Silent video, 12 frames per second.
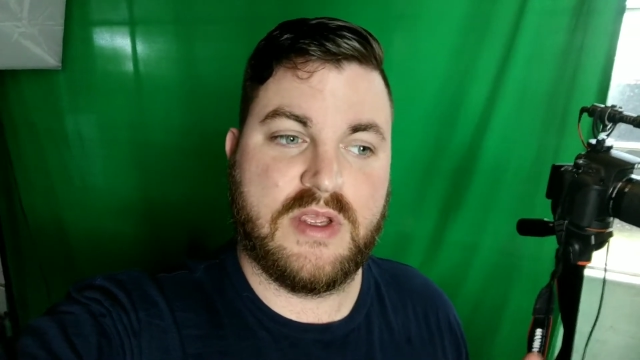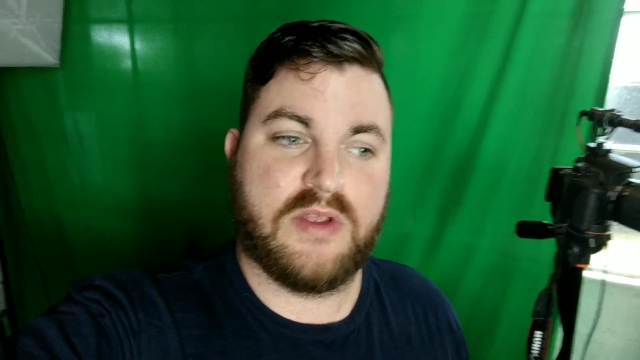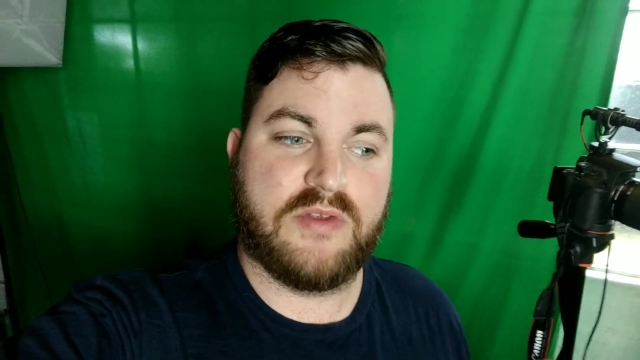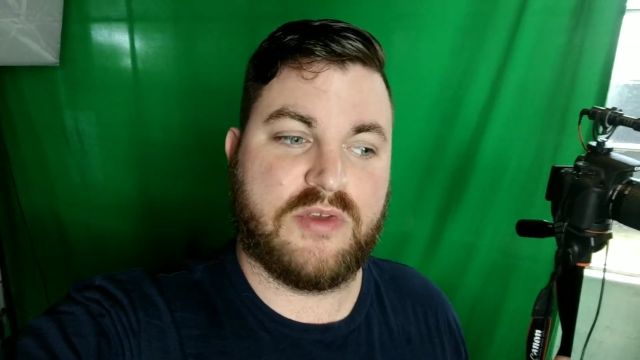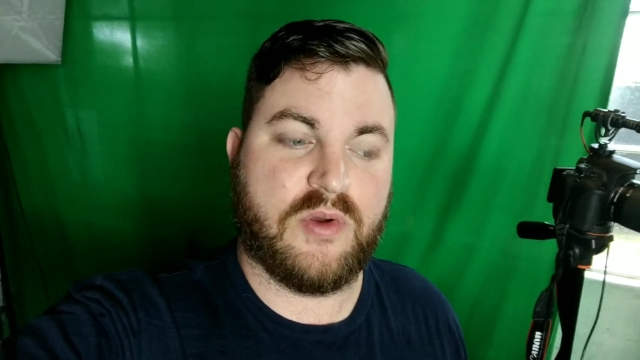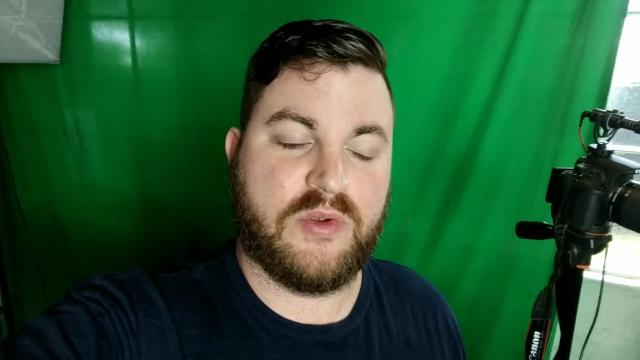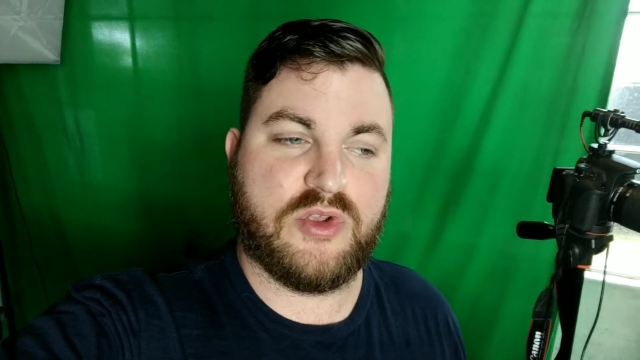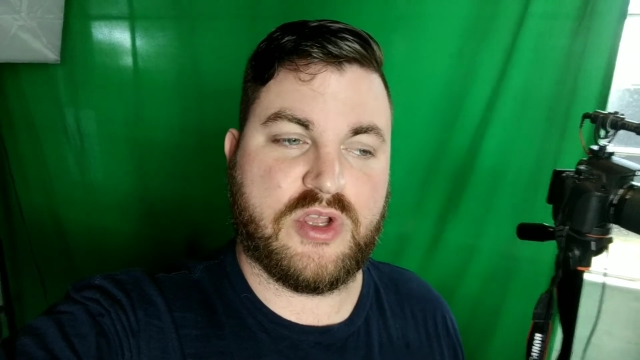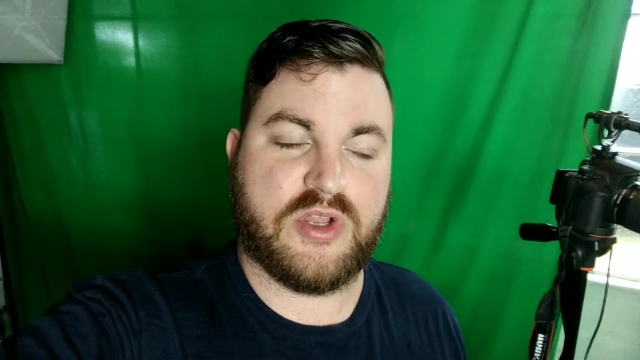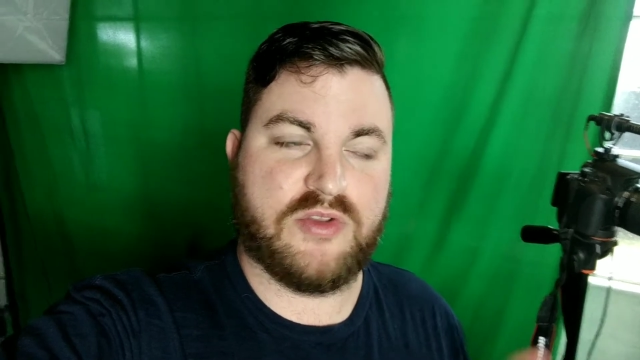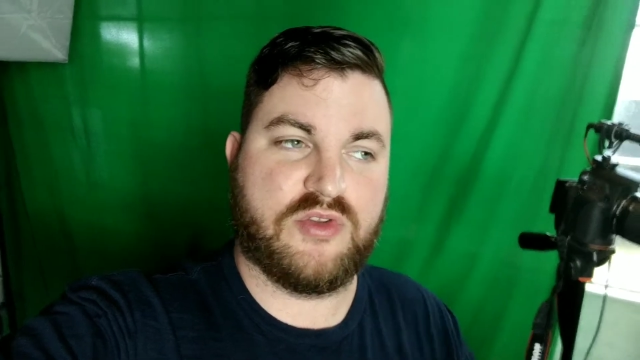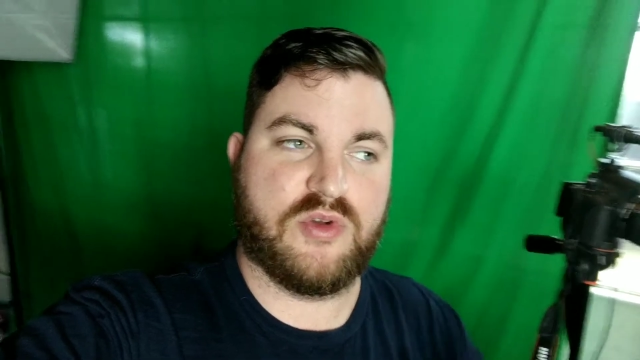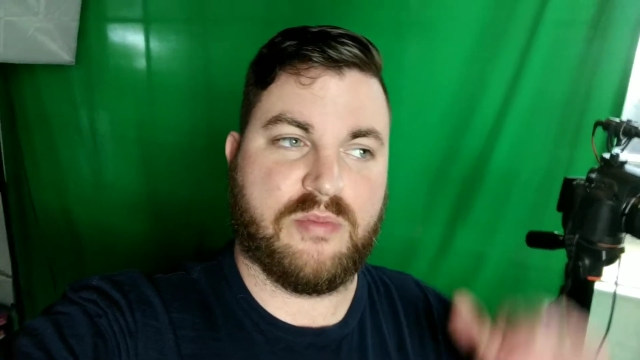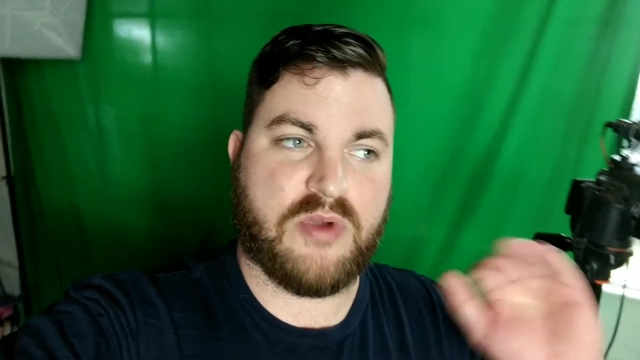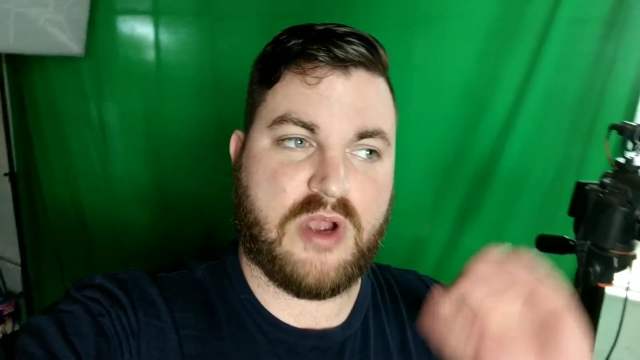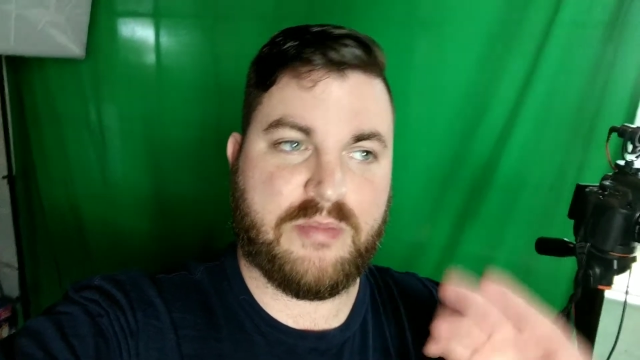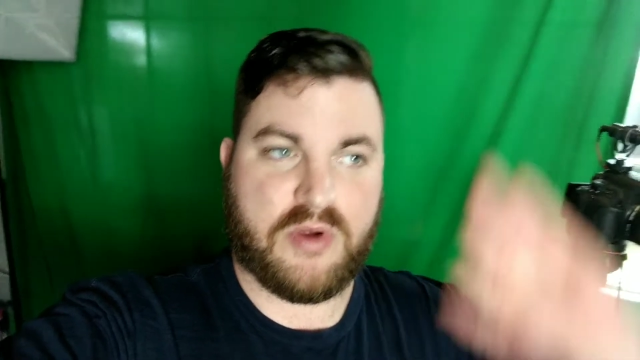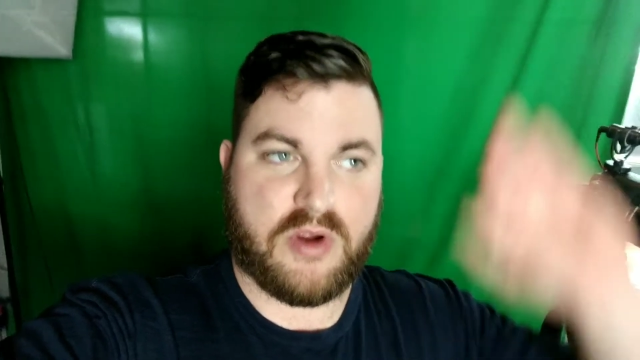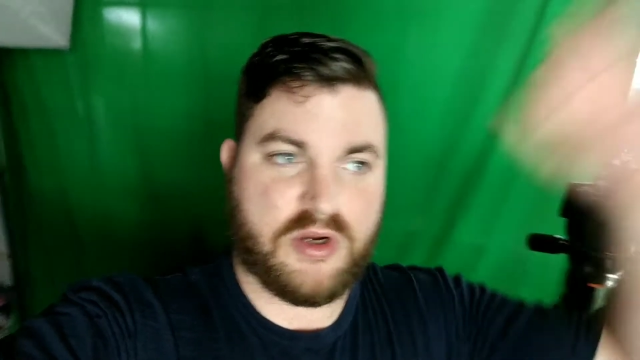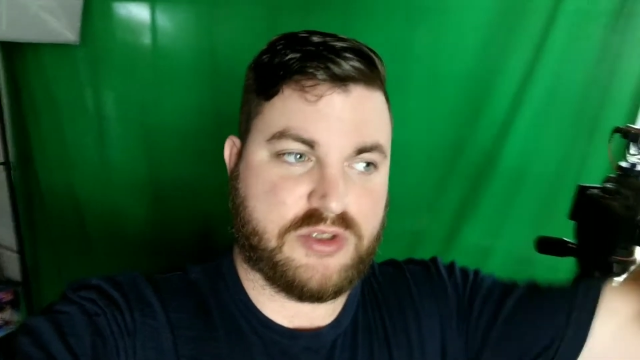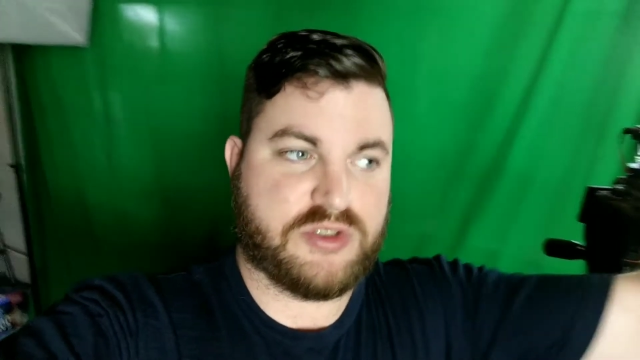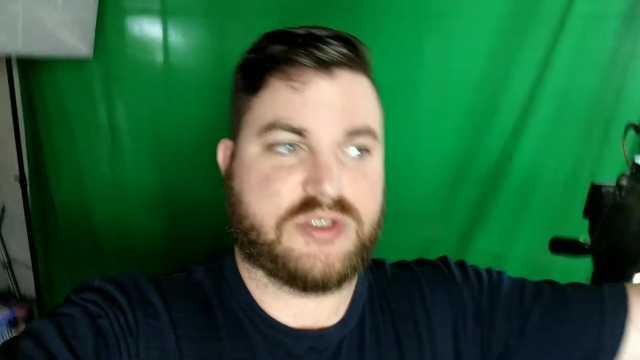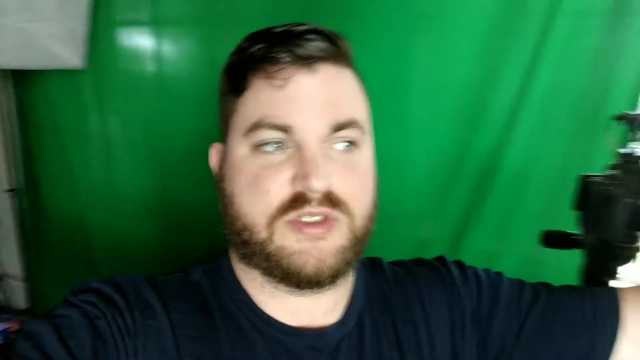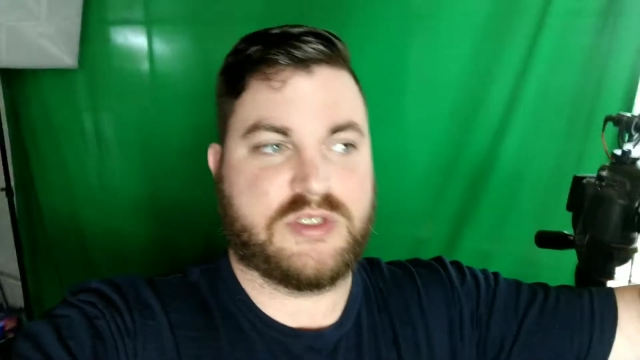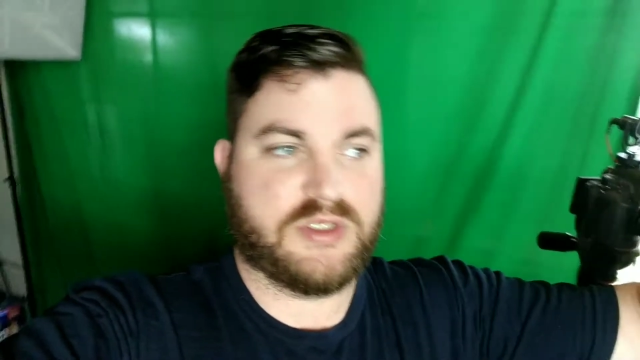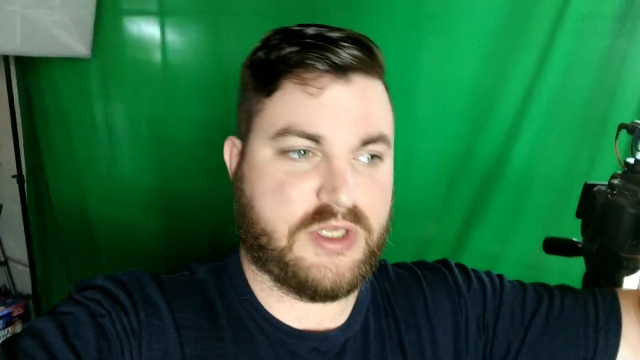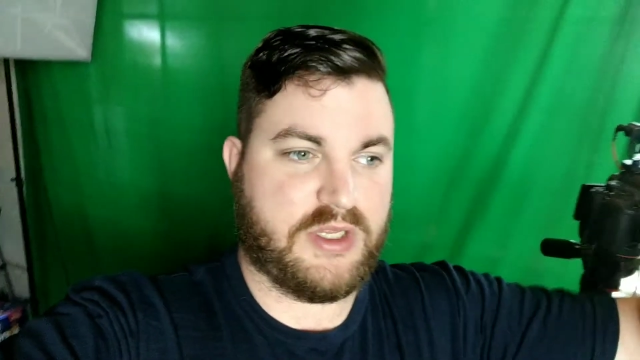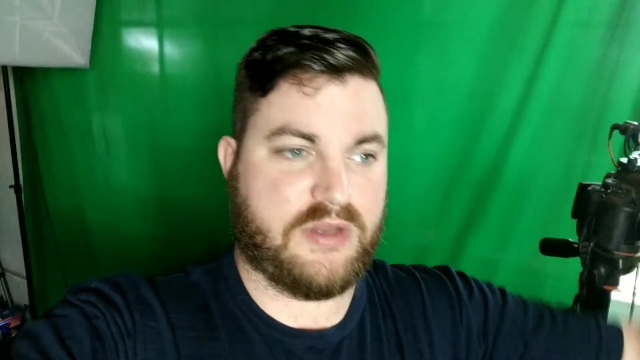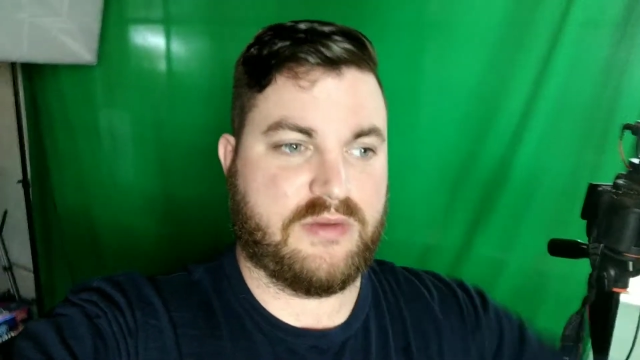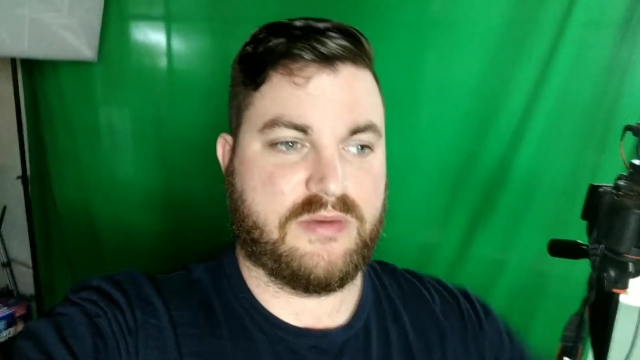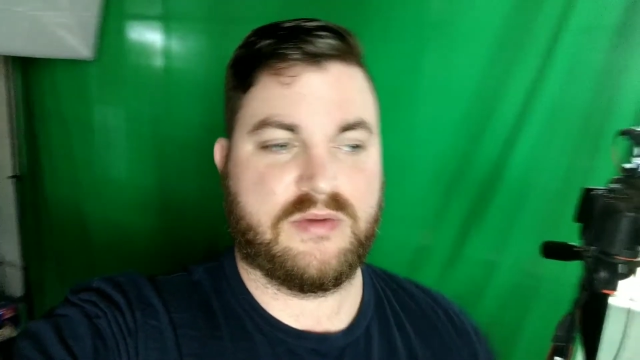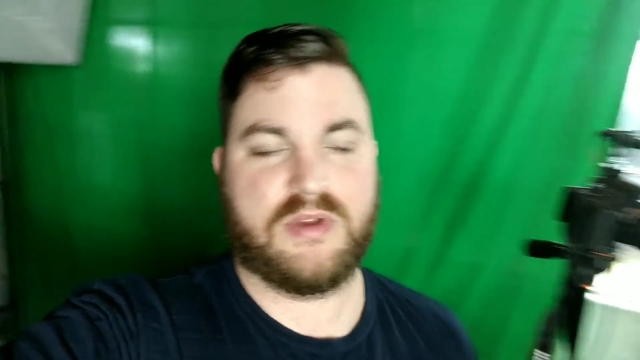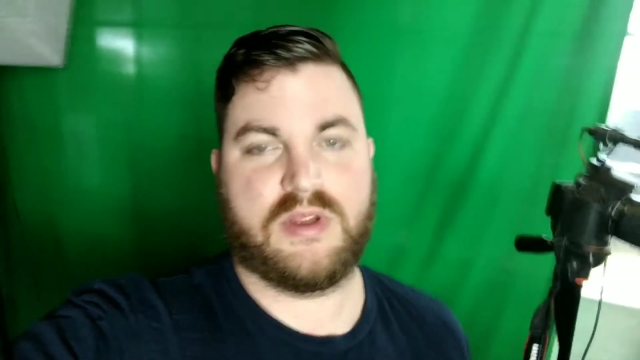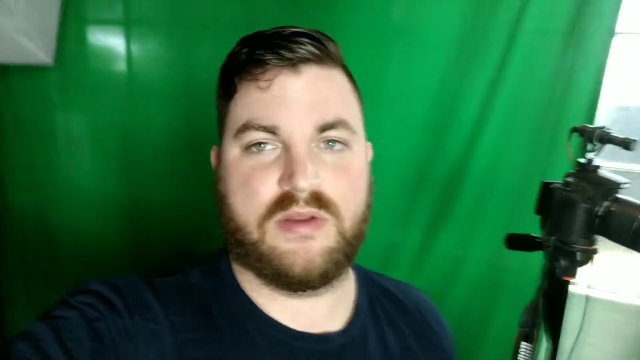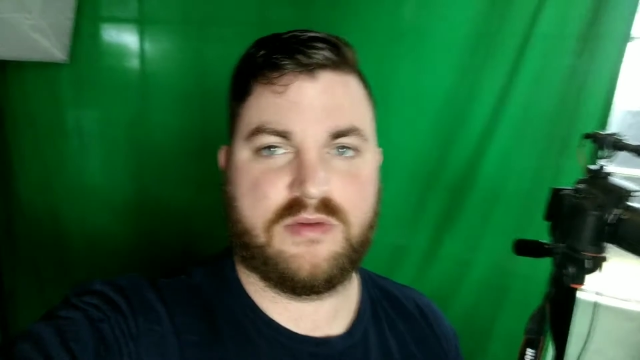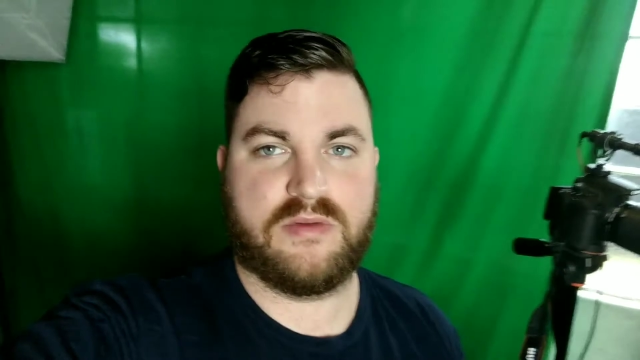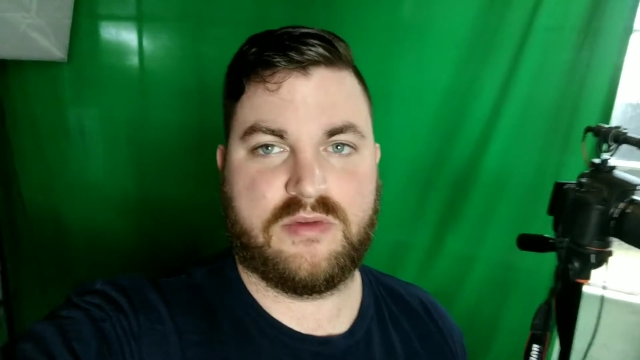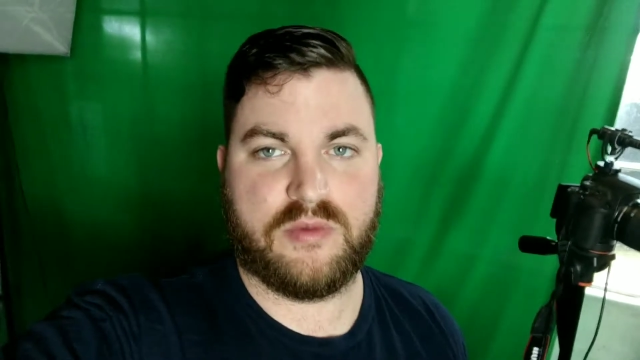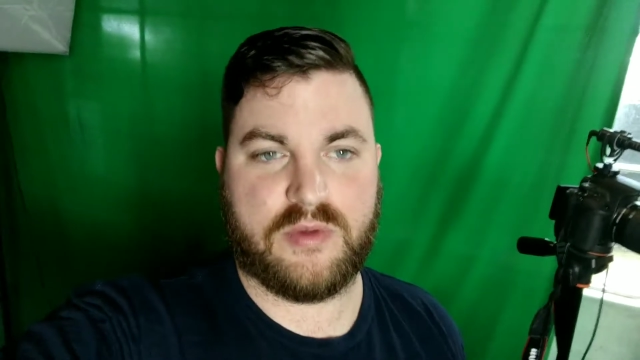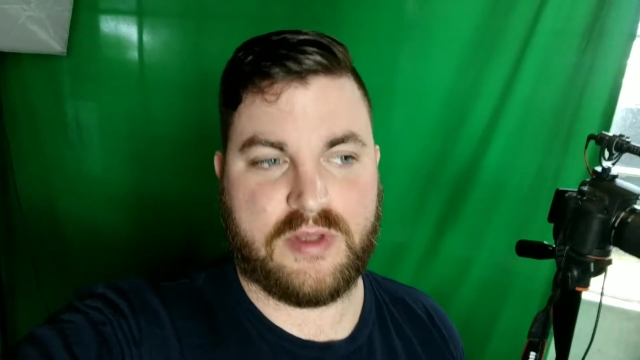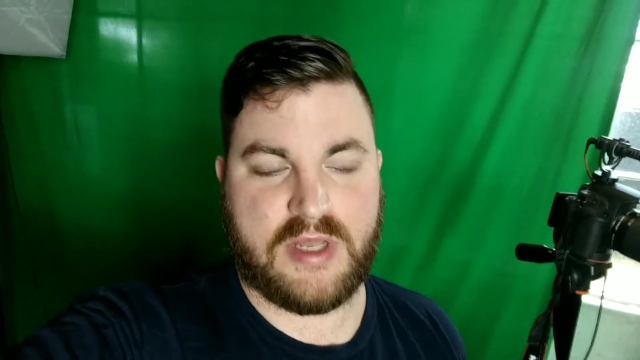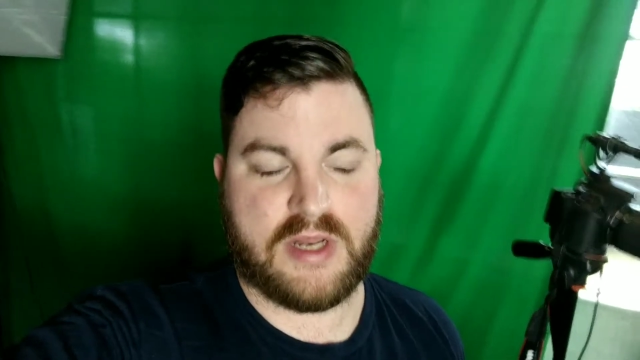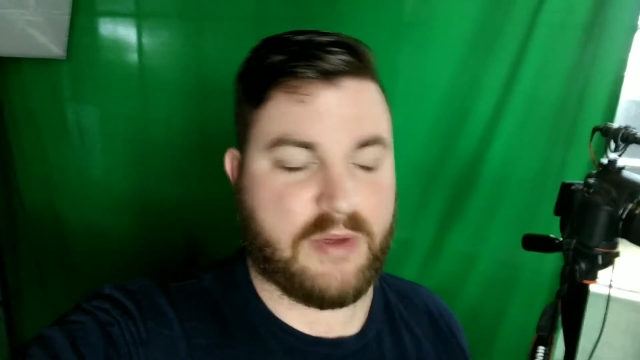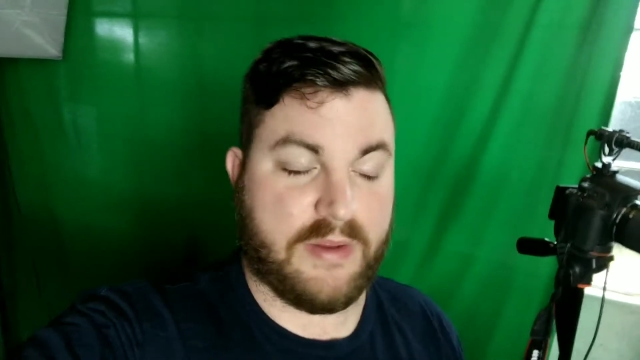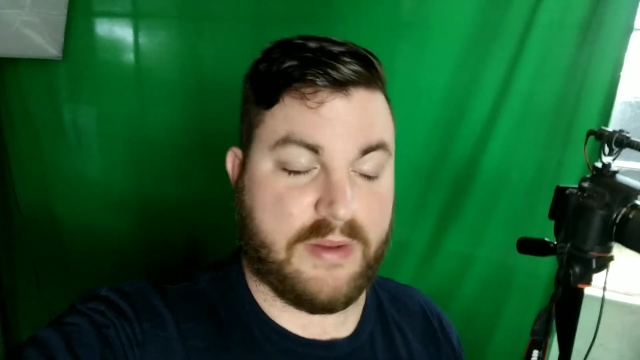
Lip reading: so you couldn't do a proper arch and do it anyway.